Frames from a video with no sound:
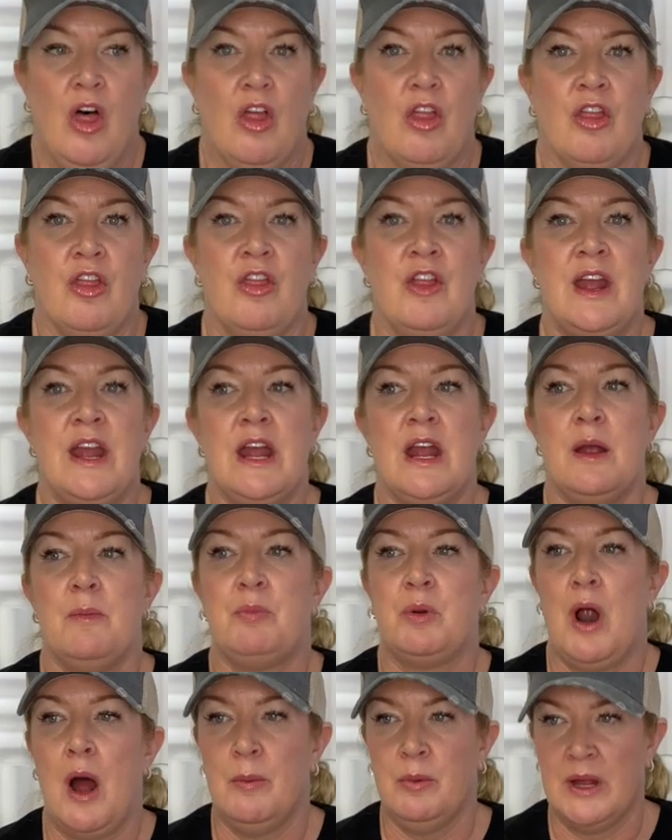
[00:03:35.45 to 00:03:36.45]
The
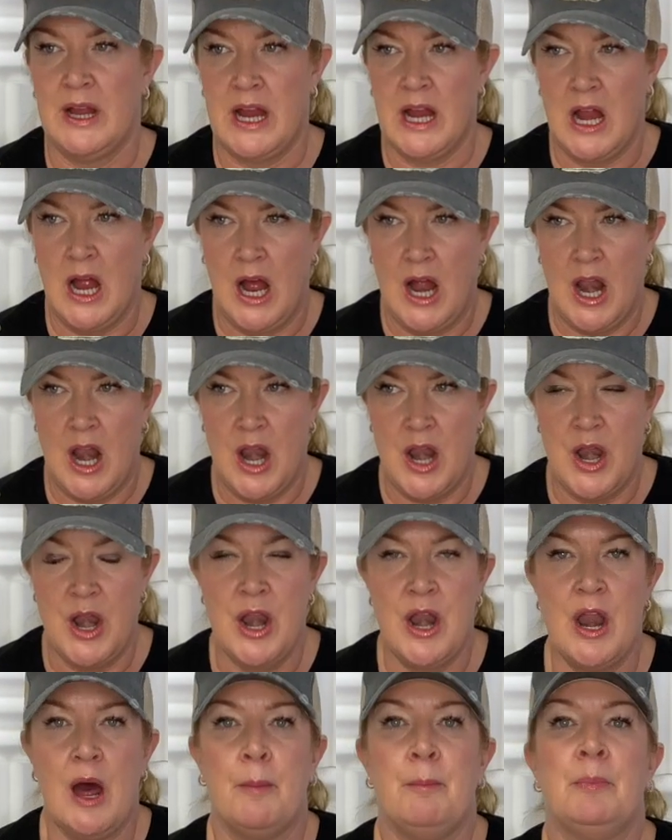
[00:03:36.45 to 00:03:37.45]
probably
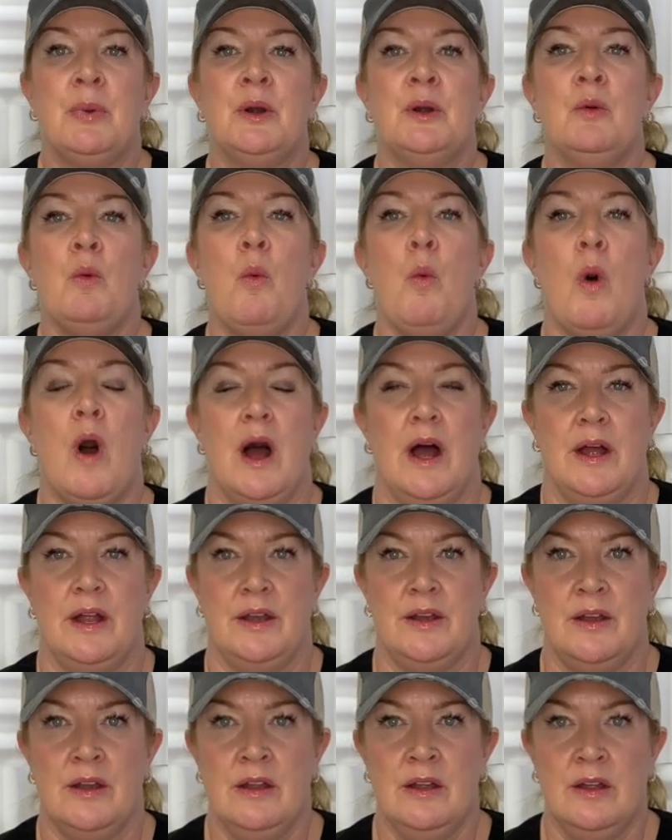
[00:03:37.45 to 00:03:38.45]
number
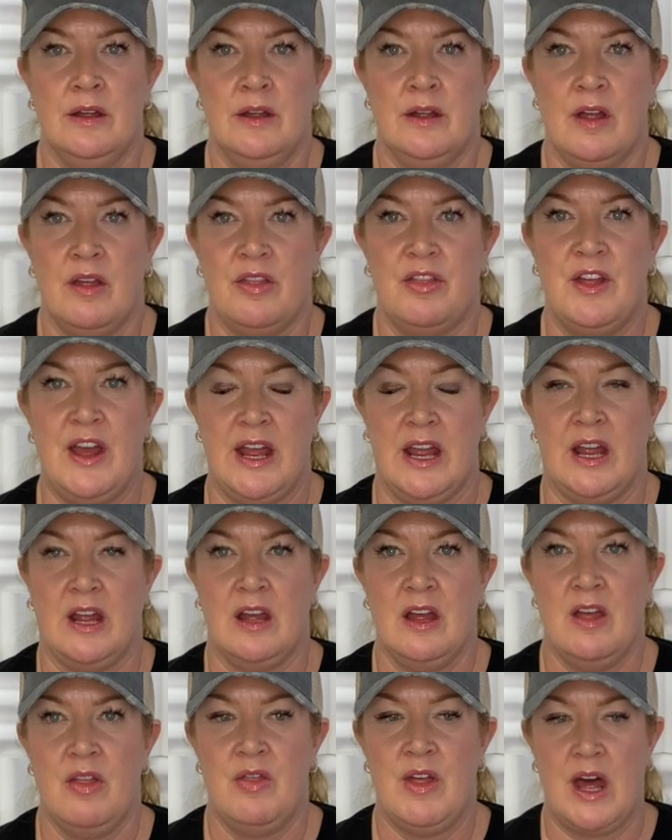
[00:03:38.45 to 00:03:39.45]
one
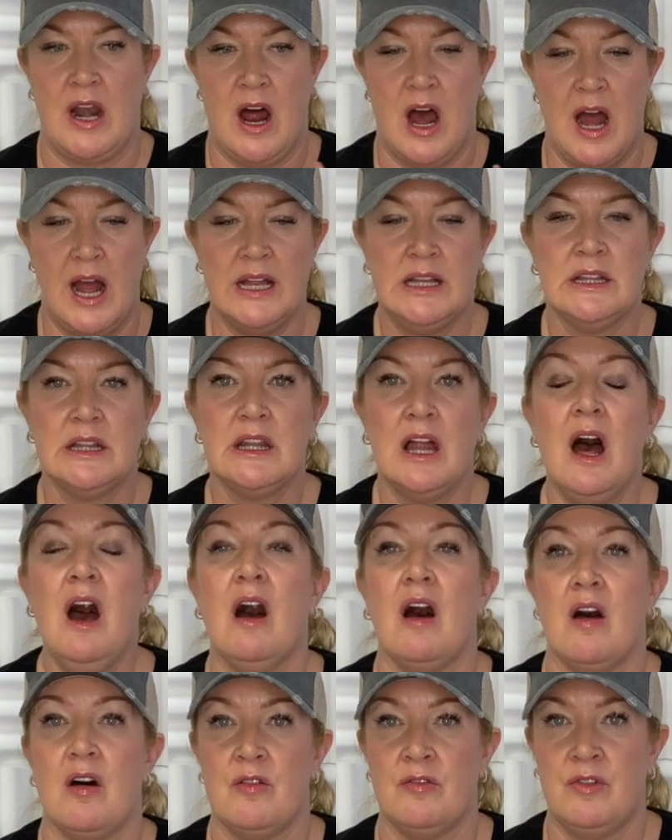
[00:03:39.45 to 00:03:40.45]
thing that I
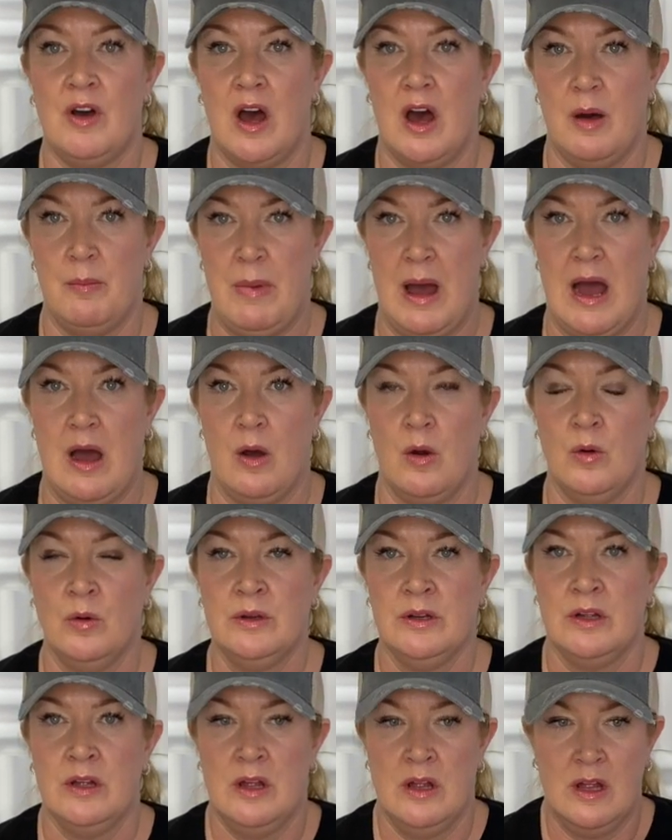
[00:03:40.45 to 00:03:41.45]
love
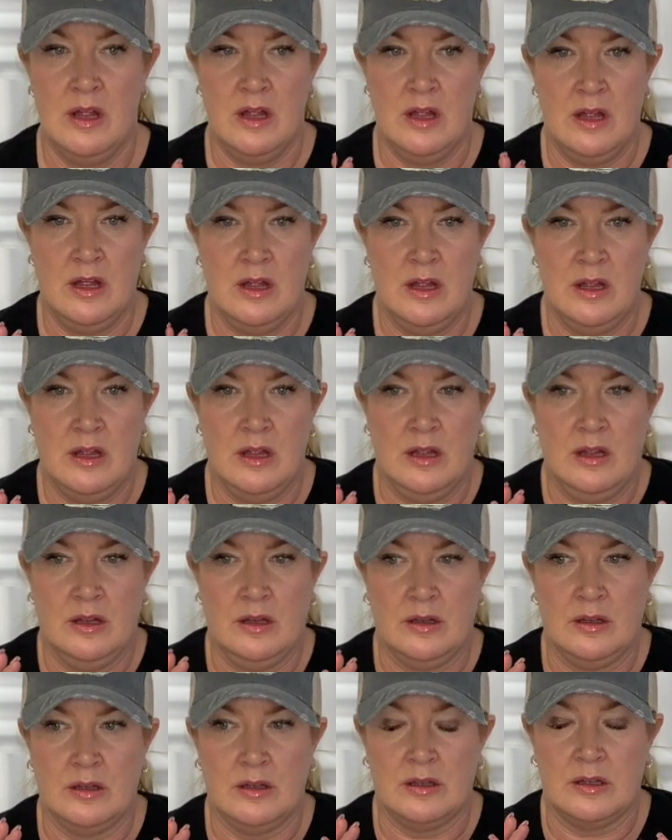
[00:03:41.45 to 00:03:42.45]
about
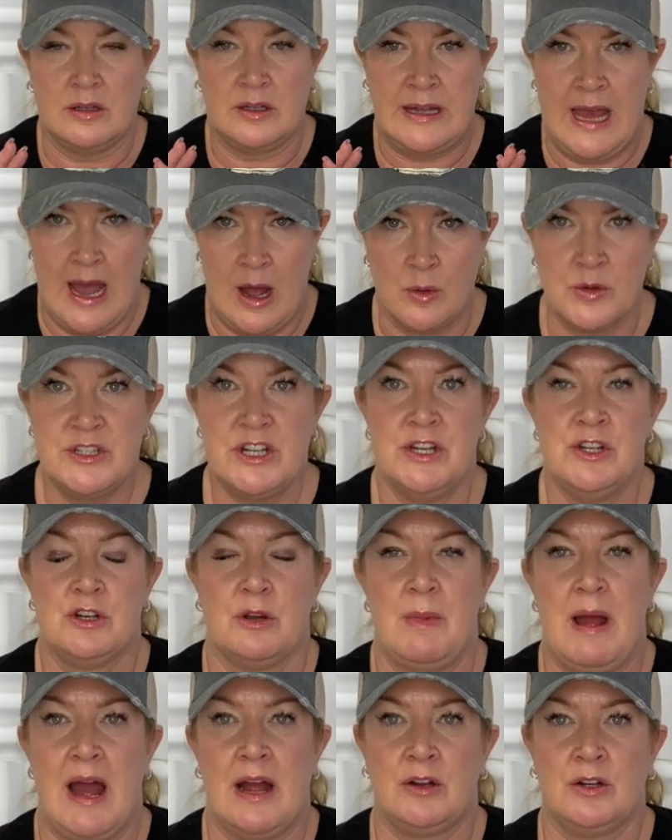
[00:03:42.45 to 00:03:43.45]
counting your
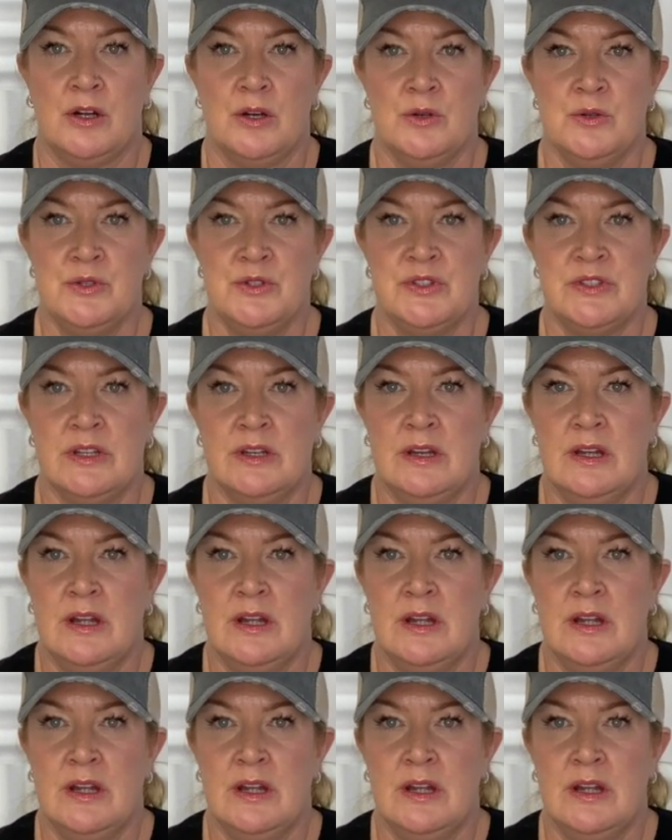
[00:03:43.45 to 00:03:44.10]
macros